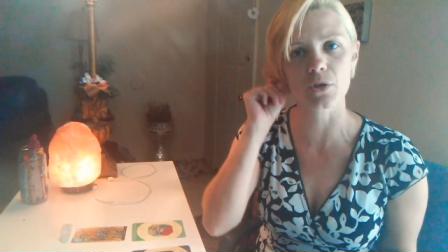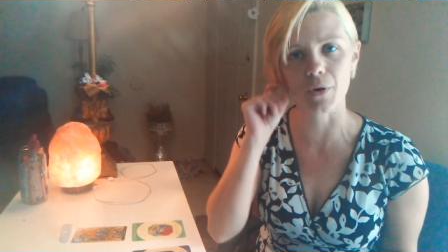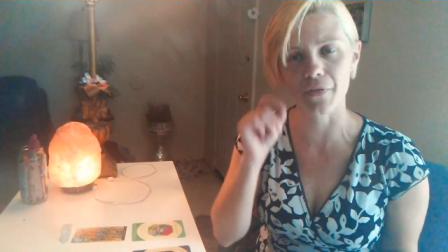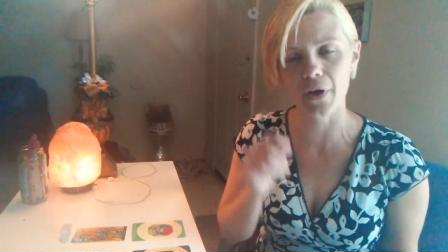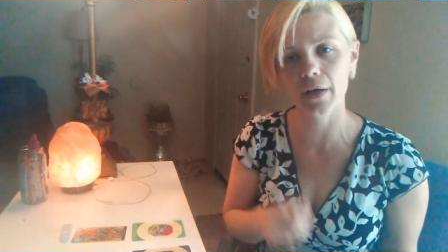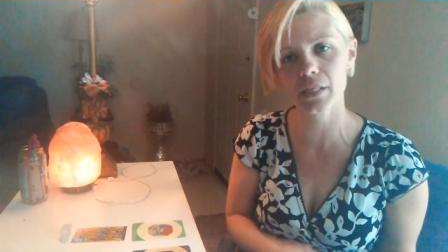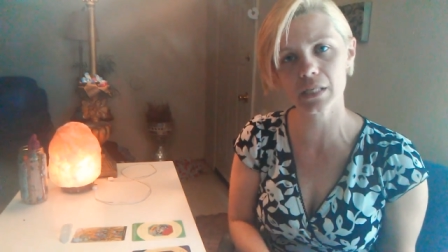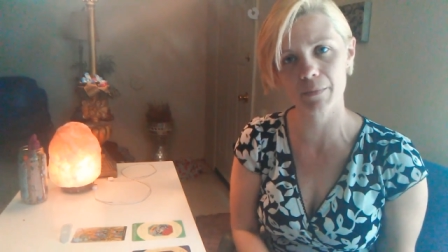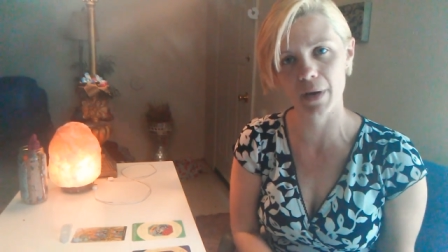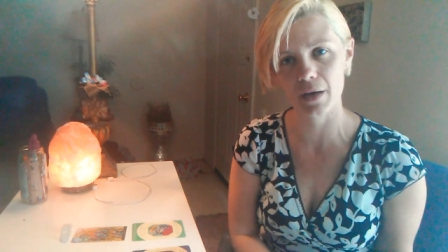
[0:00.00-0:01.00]
to our thoughts
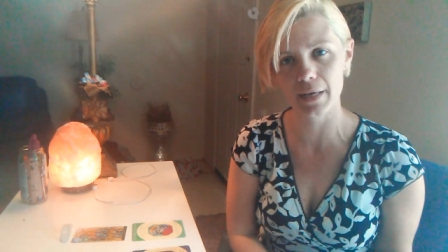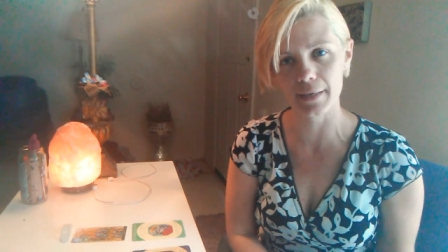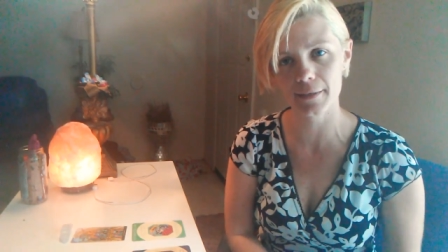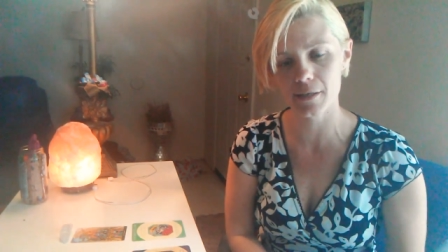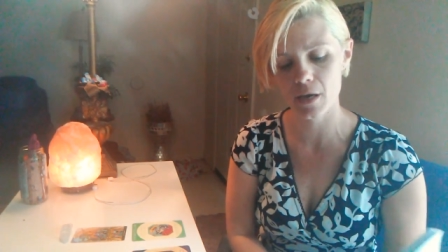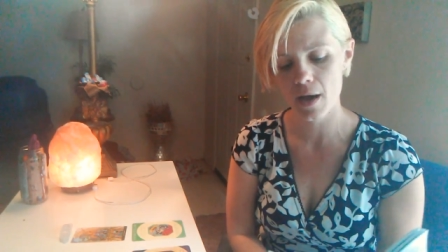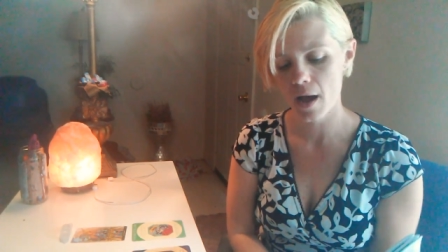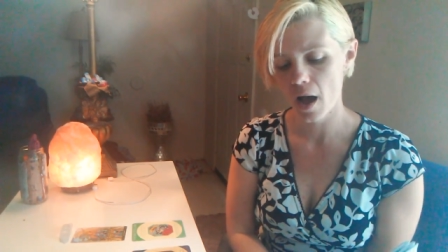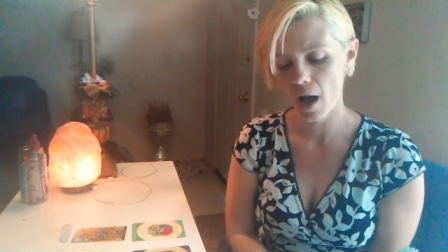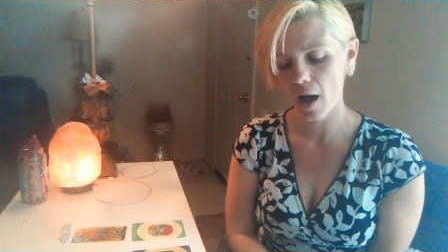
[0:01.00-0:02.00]
and mind.
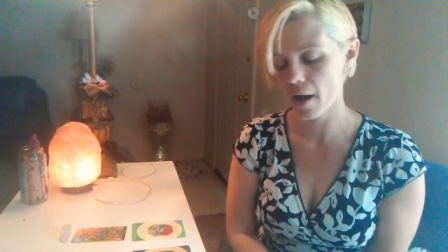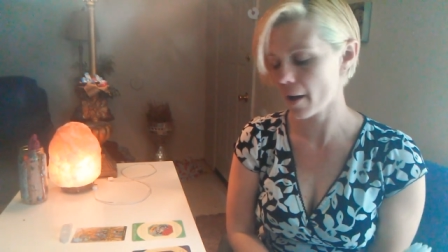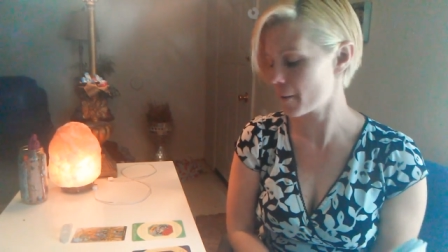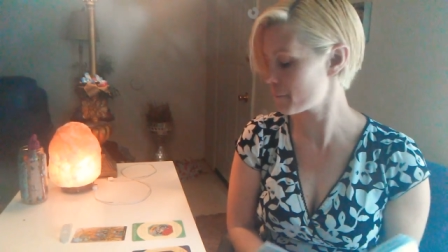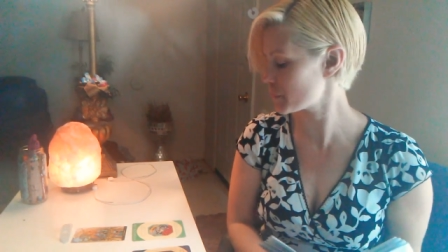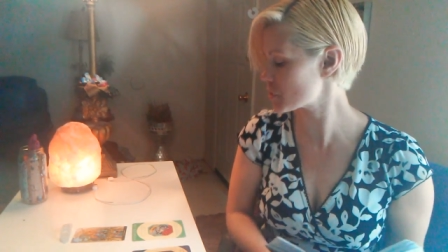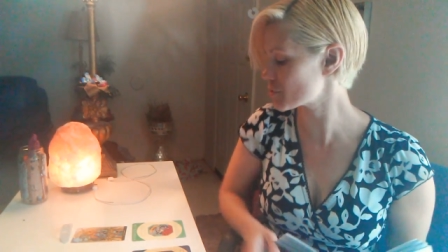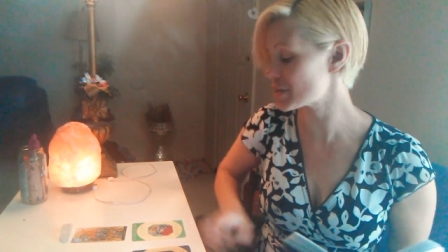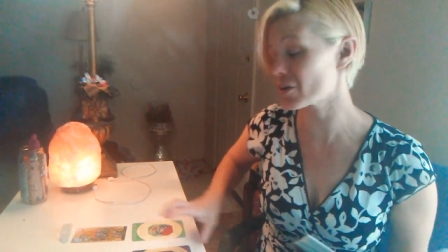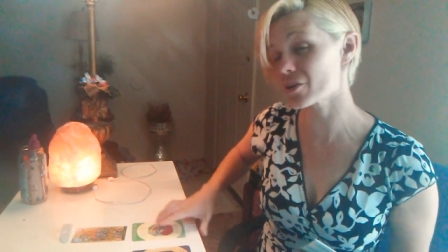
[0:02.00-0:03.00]
Um, so
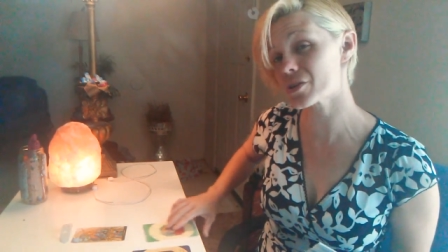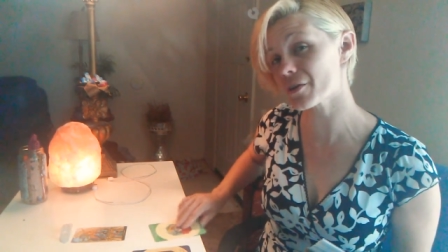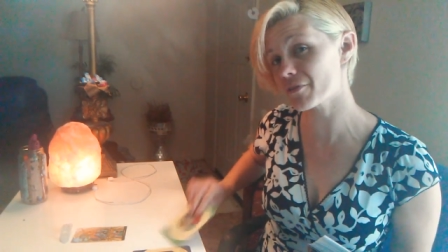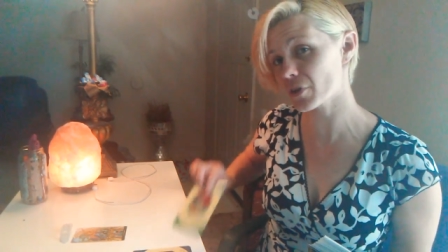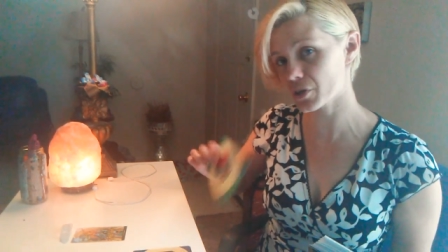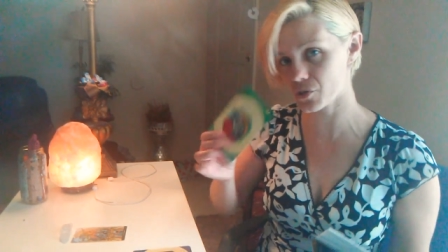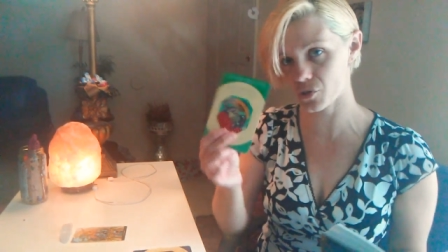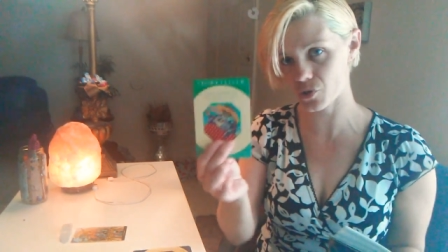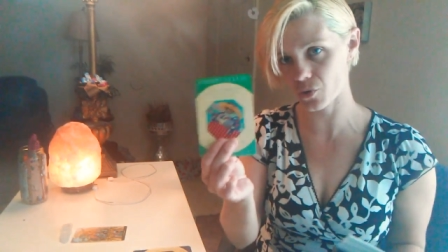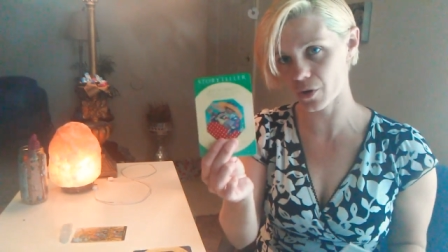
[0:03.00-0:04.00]
tell yourself a good
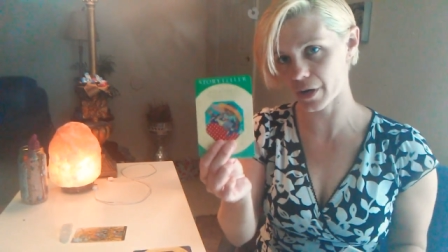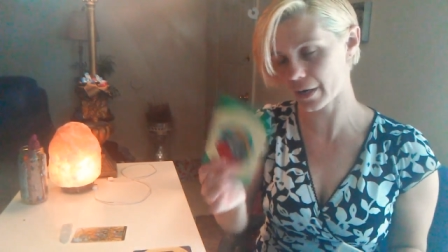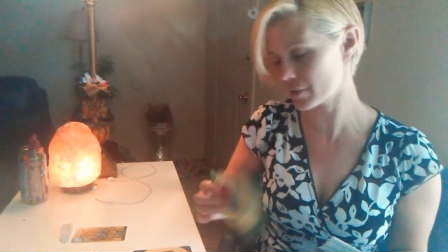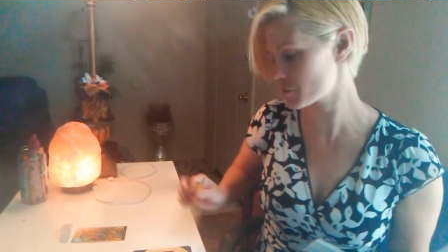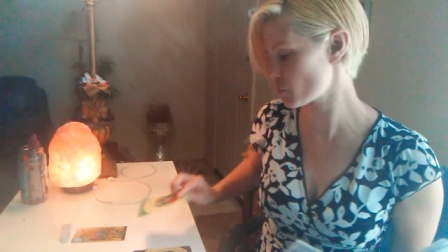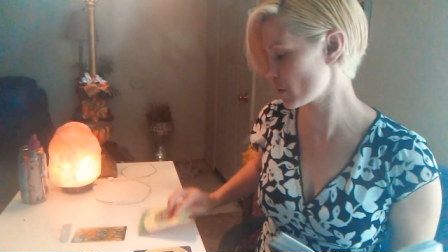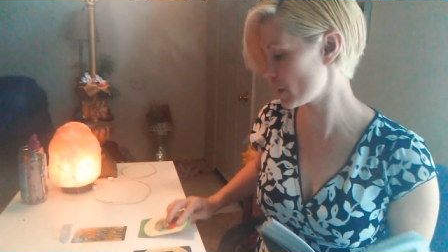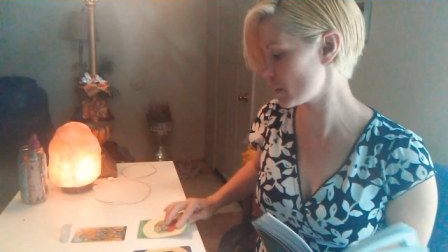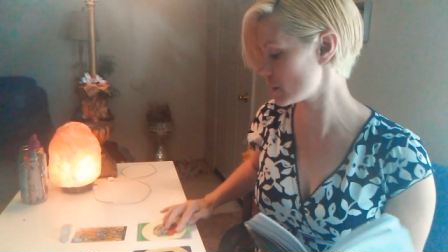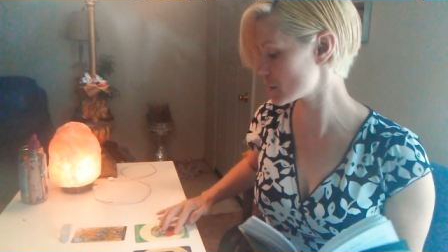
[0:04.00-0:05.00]
story is
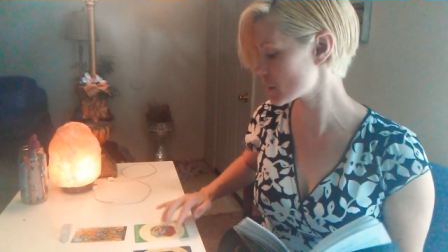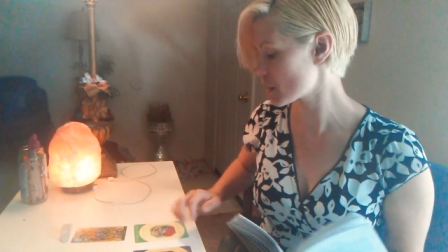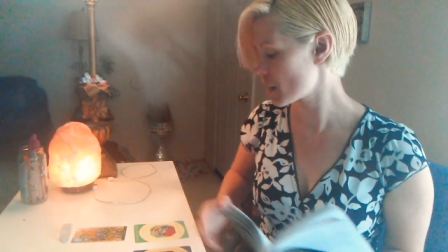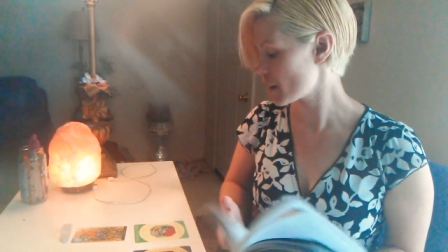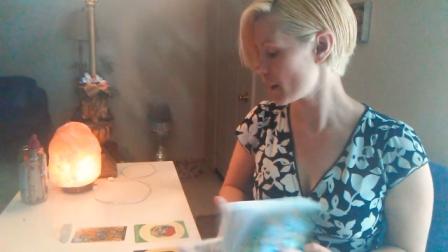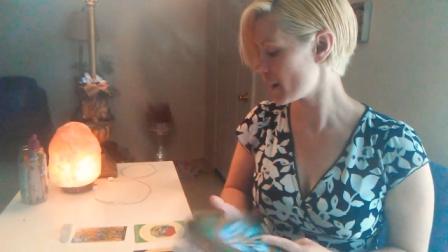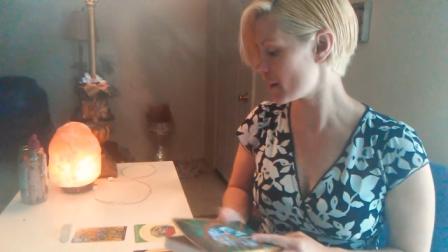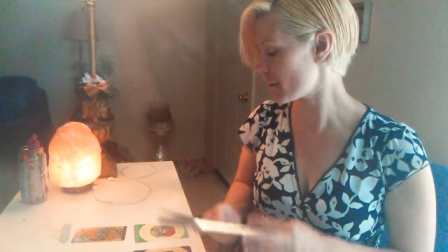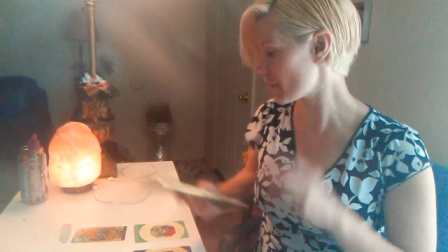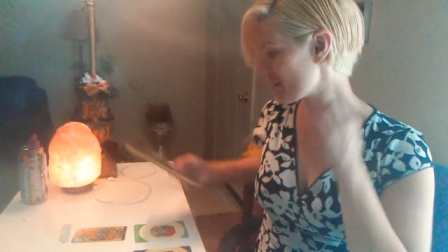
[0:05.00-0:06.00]
what
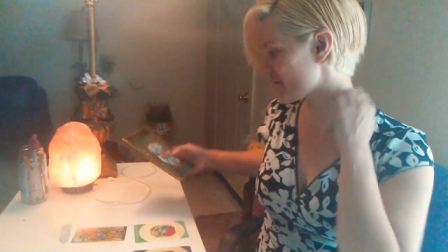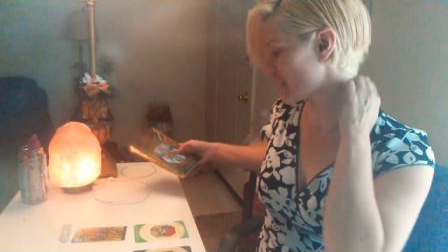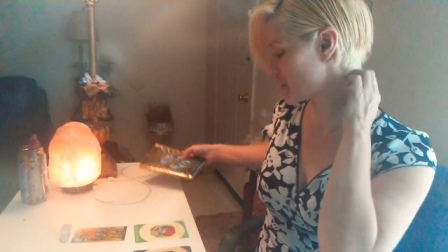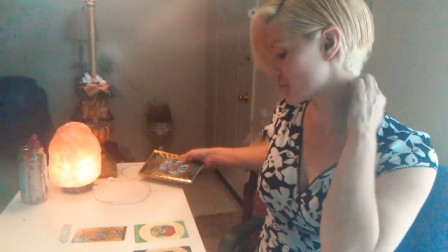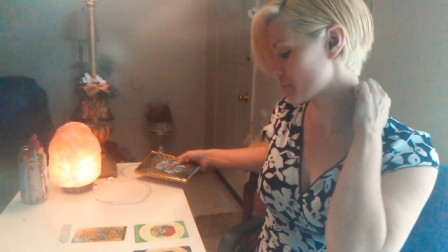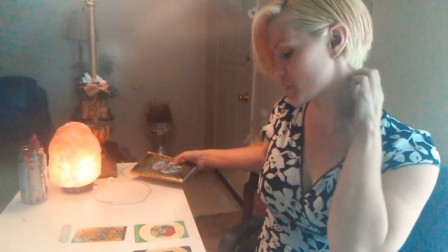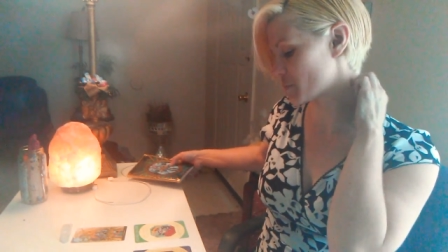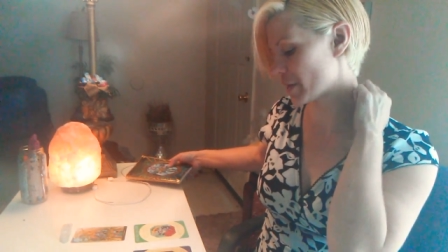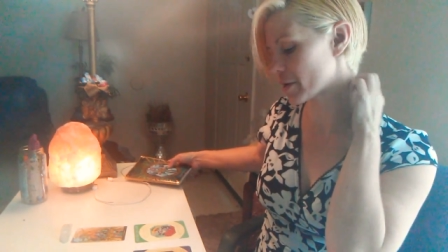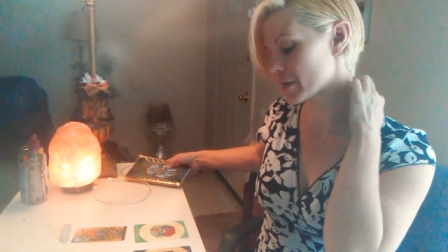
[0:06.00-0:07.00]
uh, the advice from
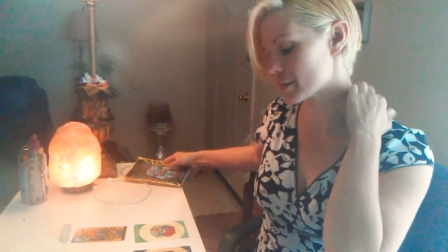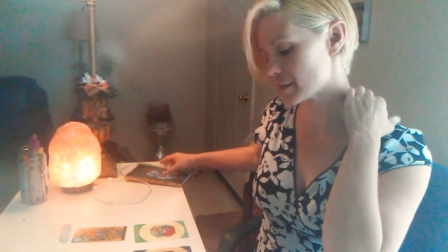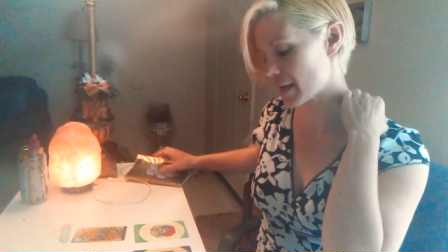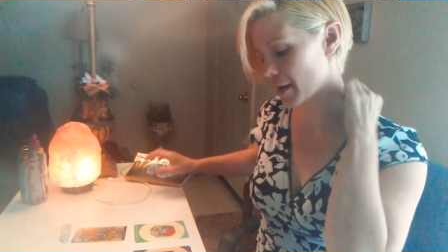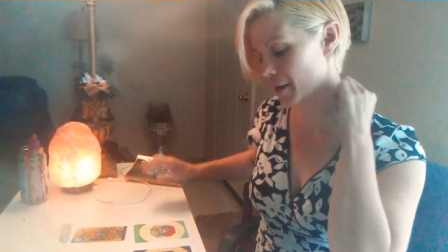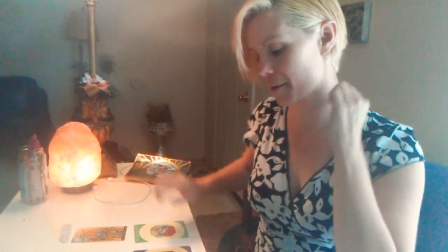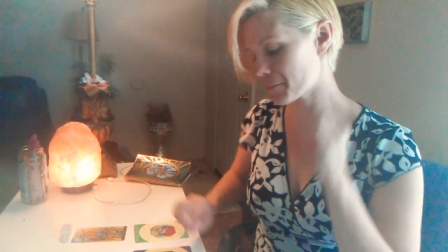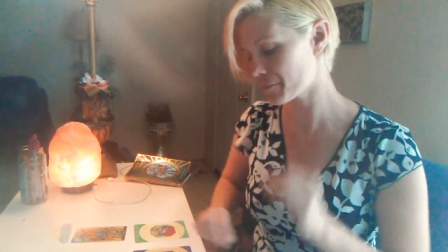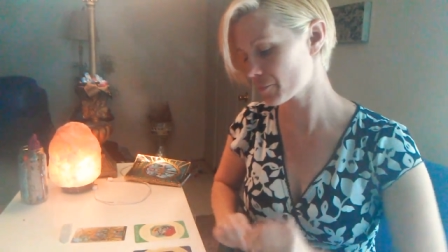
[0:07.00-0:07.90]
Spirit is saying.